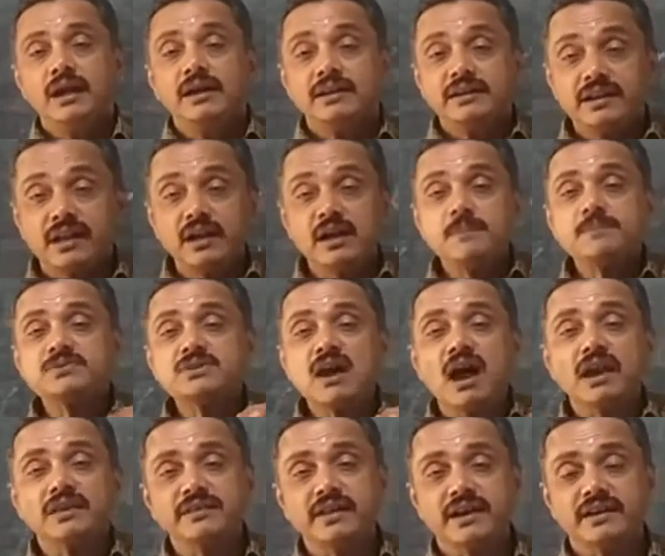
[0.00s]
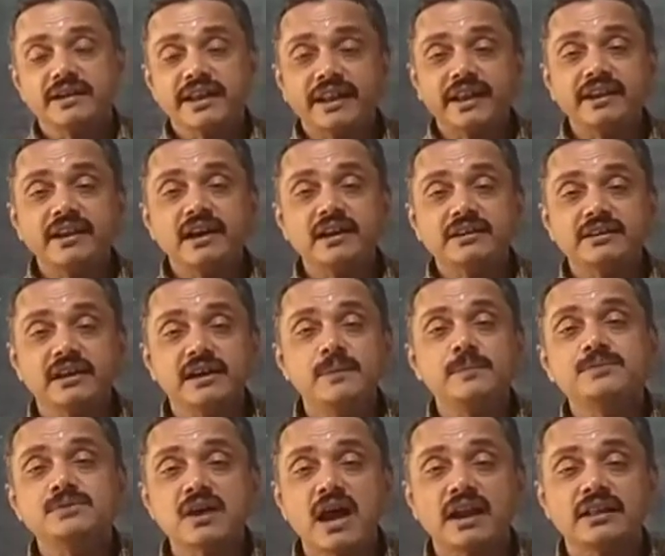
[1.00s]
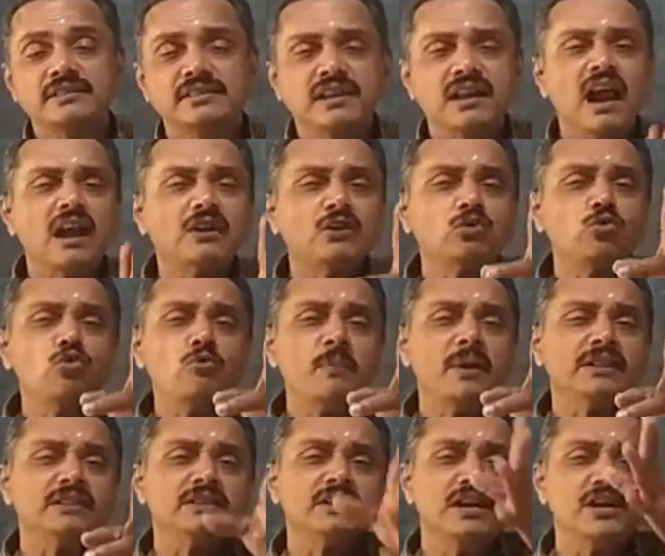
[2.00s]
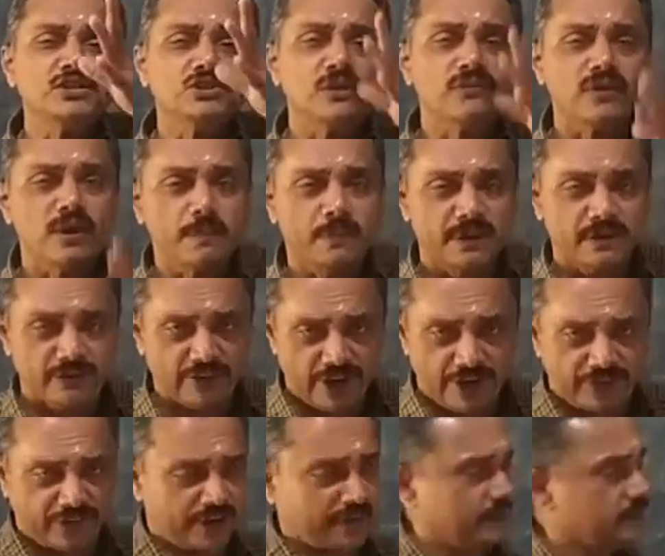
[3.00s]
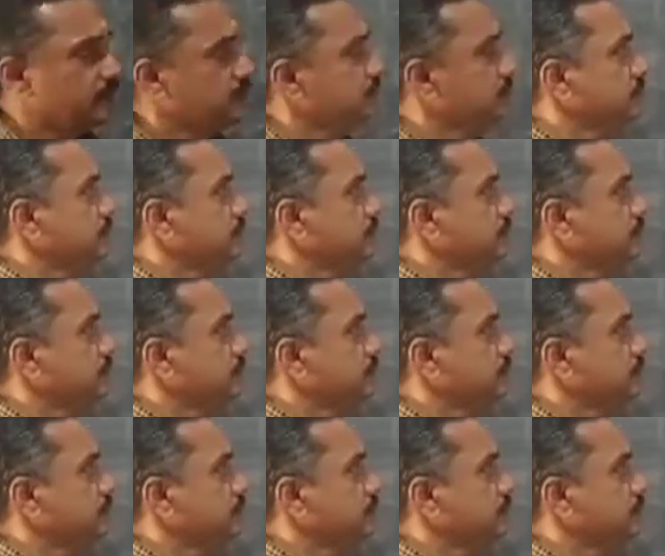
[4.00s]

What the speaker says: terms are there, technical terms are there. There are 2 methods of representation.